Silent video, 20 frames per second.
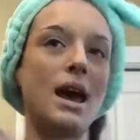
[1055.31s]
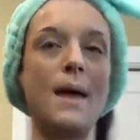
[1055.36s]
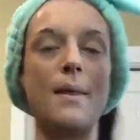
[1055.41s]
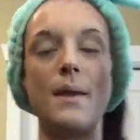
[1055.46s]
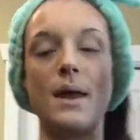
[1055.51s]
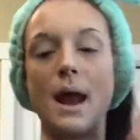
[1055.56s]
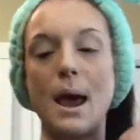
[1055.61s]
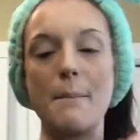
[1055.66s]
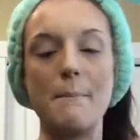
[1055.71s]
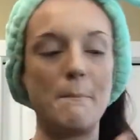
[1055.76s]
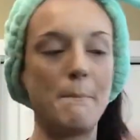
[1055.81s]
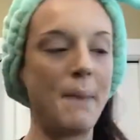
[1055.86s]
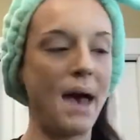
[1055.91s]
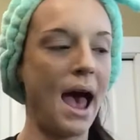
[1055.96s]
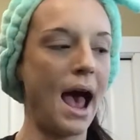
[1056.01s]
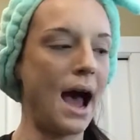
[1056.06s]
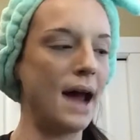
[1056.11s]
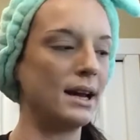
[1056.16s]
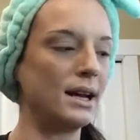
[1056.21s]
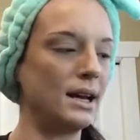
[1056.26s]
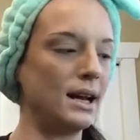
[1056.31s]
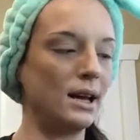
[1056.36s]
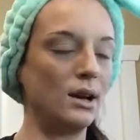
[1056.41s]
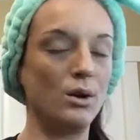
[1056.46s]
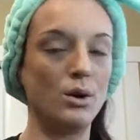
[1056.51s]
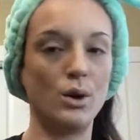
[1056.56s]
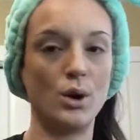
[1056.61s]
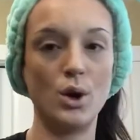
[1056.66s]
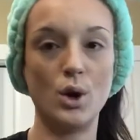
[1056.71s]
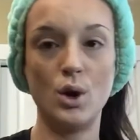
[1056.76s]
and then I pat it
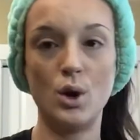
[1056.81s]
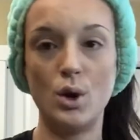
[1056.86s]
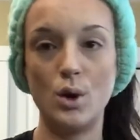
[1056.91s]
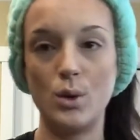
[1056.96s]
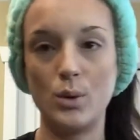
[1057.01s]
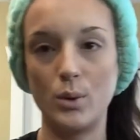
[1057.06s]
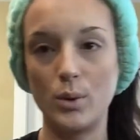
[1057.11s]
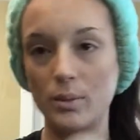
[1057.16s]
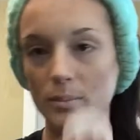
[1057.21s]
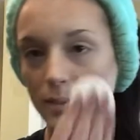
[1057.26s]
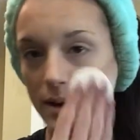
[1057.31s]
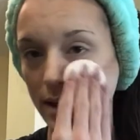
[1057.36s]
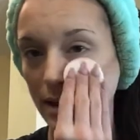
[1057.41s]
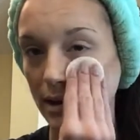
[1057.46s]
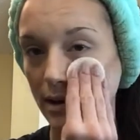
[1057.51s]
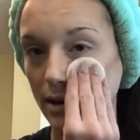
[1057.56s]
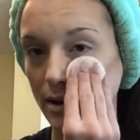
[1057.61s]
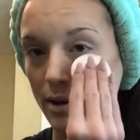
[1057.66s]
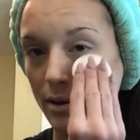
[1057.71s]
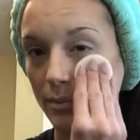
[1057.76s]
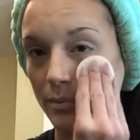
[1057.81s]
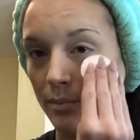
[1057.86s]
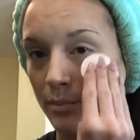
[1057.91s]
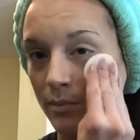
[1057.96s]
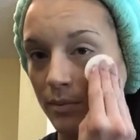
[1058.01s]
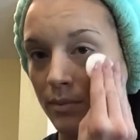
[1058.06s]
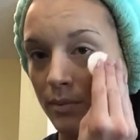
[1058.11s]
in with my little